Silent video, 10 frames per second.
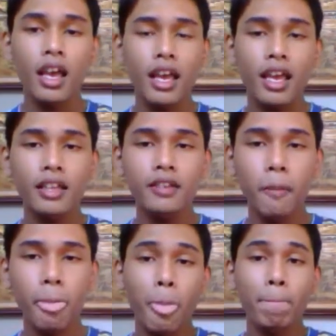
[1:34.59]
And
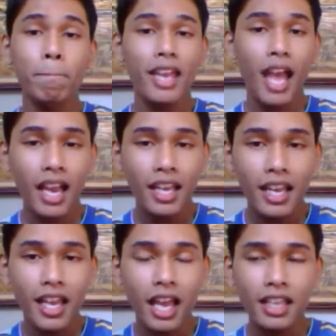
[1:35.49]
my
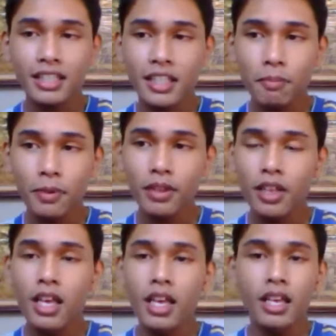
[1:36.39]
idea is simple.
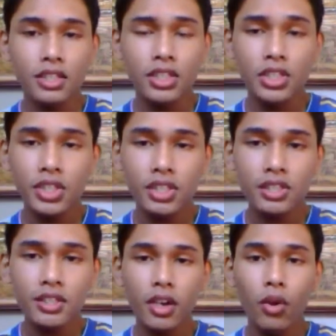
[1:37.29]
I just
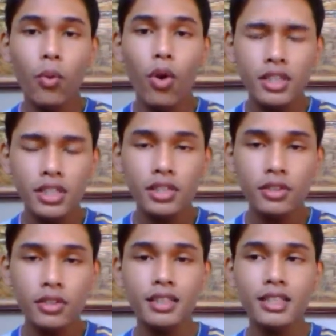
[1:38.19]
want
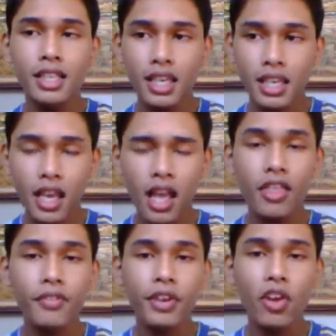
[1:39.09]
to see
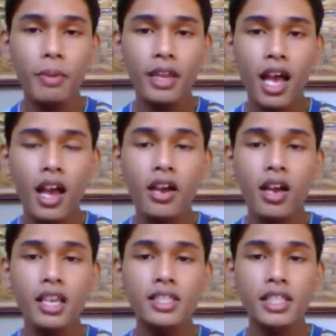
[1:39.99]
the phenomena
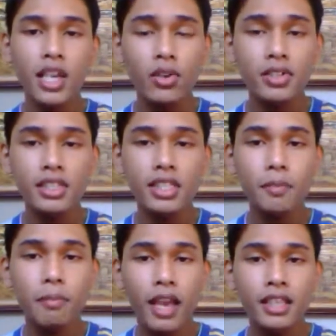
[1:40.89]
is caused
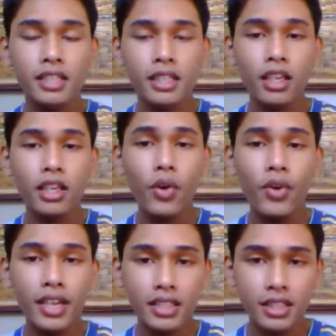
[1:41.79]
by the
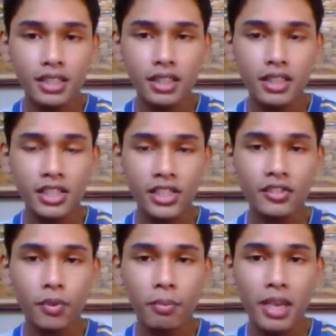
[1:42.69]
Lorentz
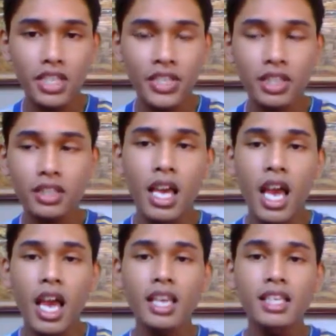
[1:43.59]
transformation
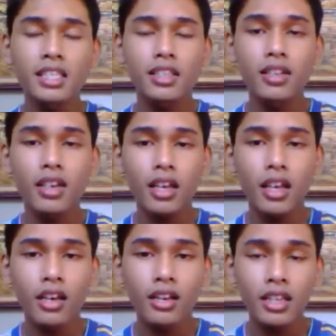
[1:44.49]
in the
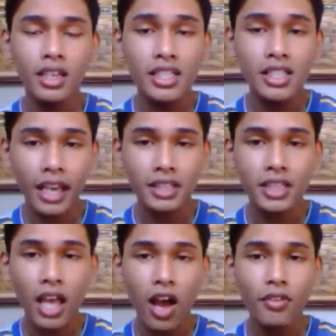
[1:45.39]
context
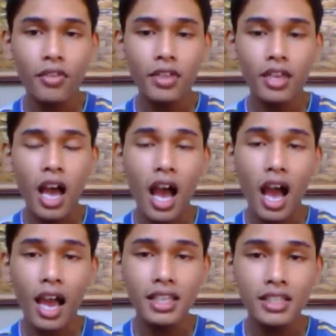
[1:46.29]
of the
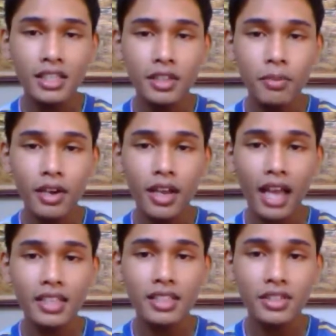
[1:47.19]
Heisenberg
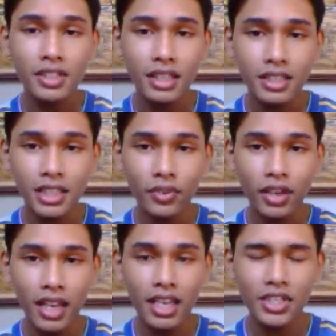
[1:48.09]
uncertainty
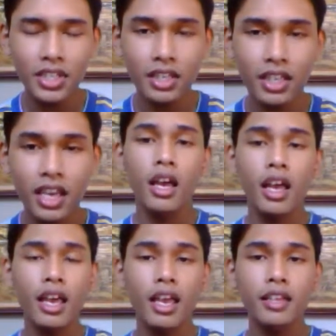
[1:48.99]
relation,
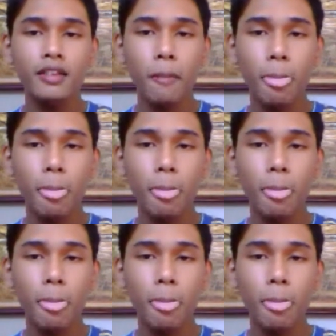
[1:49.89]
and